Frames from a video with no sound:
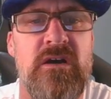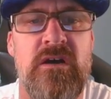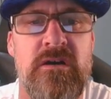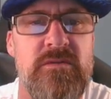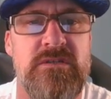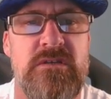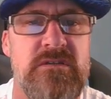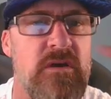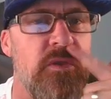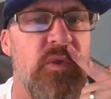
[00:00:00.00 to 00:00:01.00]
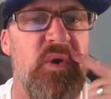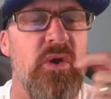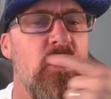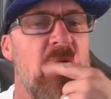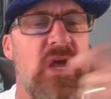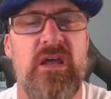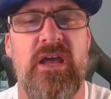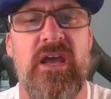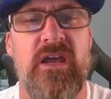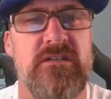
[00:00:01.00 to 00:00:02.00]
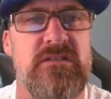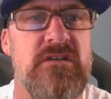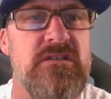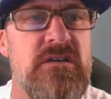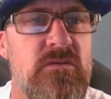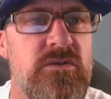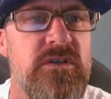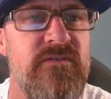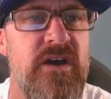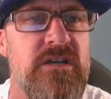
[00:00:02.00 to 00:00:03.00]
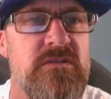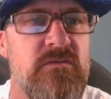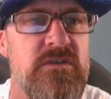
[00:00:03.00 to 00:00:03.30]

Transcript: 100% sell through, and it's going to sell really fast,